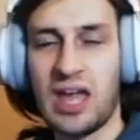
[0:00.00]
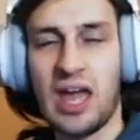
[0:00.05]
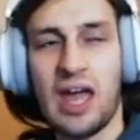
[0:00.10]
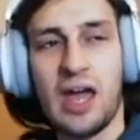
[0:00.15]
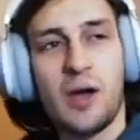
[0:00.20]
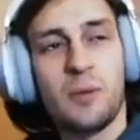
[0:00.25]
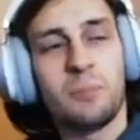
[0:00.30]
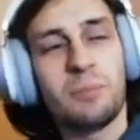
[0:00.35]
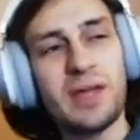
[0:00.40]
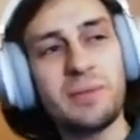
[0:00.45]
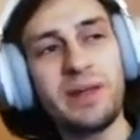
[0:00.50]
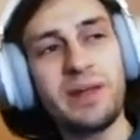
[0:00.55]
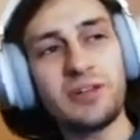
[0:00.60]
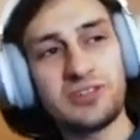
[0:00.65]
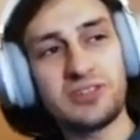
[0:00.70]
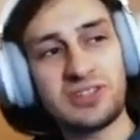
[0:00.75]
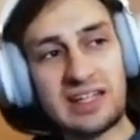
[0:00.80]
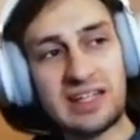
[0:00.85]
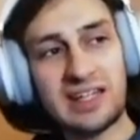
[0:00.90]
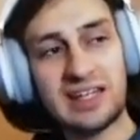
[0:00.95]
Maybe I
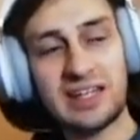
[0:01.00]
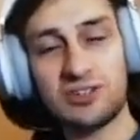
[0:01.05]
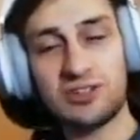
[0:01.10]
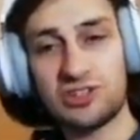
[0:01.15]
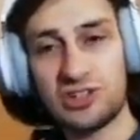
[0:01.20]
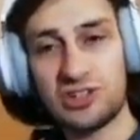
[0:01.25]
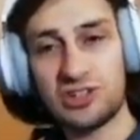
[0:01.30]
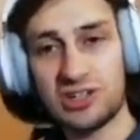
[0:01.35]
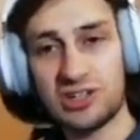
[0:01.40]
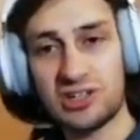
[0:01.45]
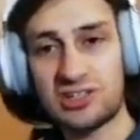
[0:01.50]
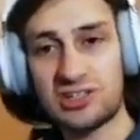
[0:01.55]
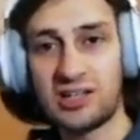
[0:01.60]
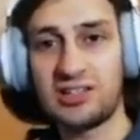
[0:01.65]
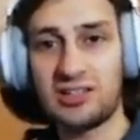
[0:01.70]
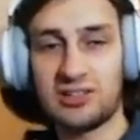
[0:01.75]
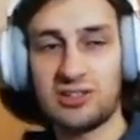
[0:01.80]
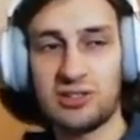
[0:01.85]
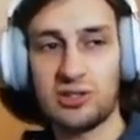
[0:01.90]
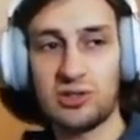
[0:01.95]
was thinking just under
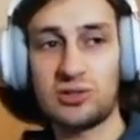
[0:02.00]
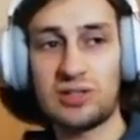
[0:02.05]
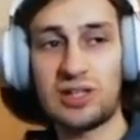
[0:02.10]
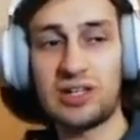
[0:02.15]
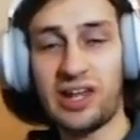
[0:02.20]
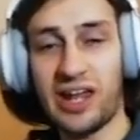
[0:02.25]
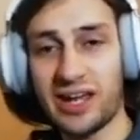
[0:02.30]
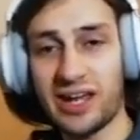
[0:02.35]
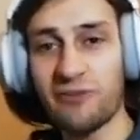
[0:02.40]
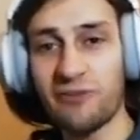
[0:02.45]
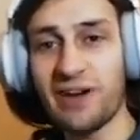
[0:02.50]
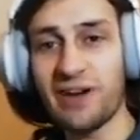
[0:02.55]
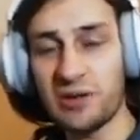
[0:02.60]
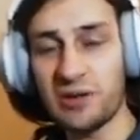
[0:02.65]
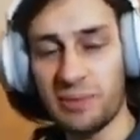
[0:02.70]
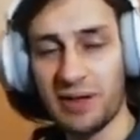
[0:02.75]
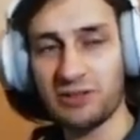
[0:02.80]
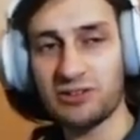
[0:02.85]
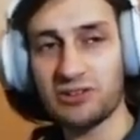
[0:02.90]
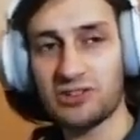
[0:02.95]
2... Like, around
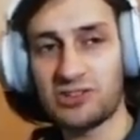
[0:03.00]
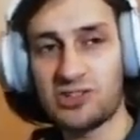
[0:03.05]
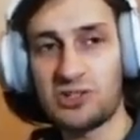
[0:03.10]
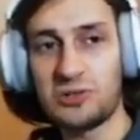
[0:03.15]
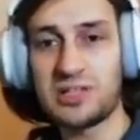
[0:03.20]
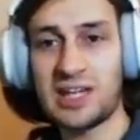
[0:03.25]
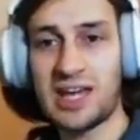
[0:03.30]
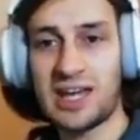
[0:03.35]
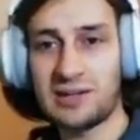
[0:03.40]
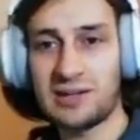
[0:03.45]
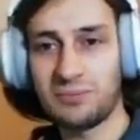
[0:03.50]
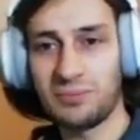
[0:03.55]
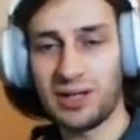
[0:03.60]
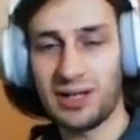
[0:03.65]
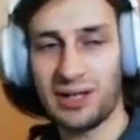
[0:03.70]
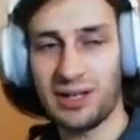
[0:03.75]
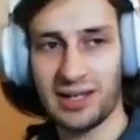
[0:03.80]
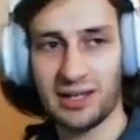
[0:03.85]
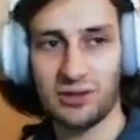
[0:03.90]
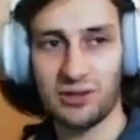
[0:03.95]
about the 210, but,
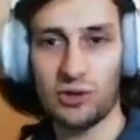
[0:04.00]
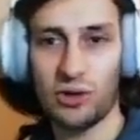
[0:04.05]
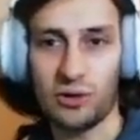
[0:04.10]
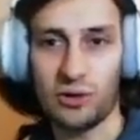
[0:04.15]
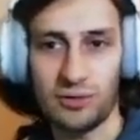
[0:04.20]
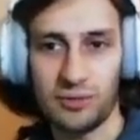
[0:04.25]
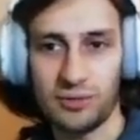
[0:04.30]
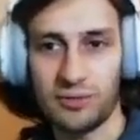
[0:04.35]
like, not